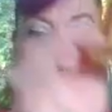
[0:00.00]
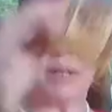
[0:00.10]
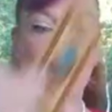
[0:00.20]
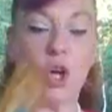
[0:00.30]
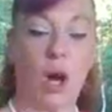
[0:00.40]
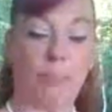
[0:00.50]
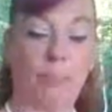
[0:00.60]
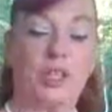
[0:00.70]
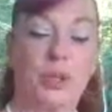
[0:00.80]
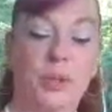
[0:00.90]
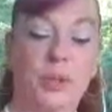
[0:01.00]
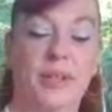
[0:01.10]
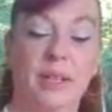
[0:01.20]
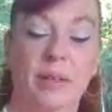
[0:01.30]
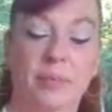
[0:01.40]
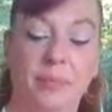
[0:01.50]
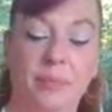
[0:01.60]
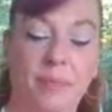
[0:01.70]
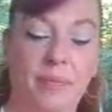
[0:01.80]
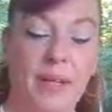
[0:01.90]
But an opportunity,
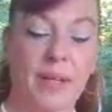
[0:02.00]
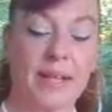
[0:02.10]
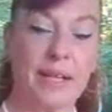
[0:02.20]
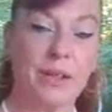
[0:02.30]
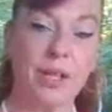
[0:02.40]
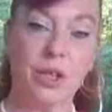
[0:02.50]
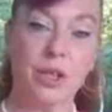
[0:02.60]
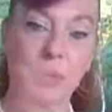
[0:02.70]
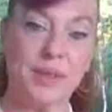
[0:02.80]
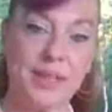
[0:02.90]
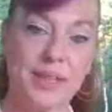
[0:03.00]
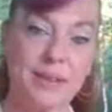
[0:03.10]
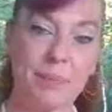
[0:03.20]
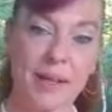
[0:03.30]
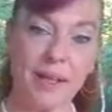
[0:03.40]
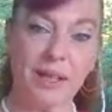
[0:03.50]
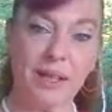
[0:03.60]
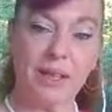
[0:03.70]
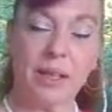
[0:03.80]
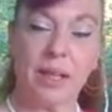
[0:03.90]
again, to see something
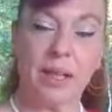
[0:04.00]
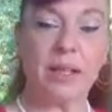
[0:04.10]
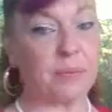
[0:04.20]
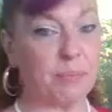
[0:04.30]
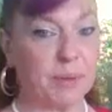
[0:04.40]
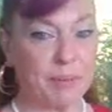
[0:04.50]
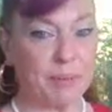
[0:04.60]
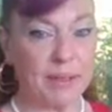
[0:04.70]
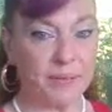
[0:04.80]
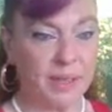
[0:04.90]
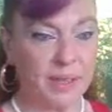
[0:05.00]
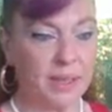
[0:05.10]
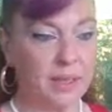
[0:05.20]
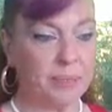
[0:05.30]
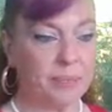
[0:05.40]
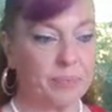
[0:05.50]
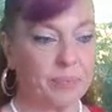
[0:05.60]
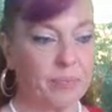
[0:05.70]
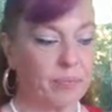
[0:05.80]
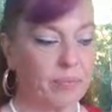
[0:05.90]
in a different perspective.
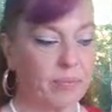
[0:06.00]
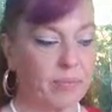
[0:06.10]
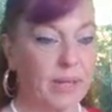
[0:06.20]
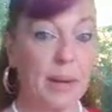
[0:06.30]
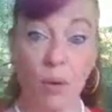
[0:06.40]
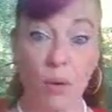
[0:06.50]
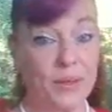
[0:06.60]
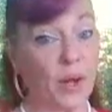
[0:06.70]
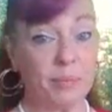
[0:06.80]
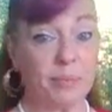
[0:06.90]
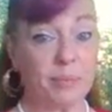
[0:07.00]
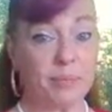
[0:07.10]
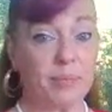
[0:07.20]
And moving on it.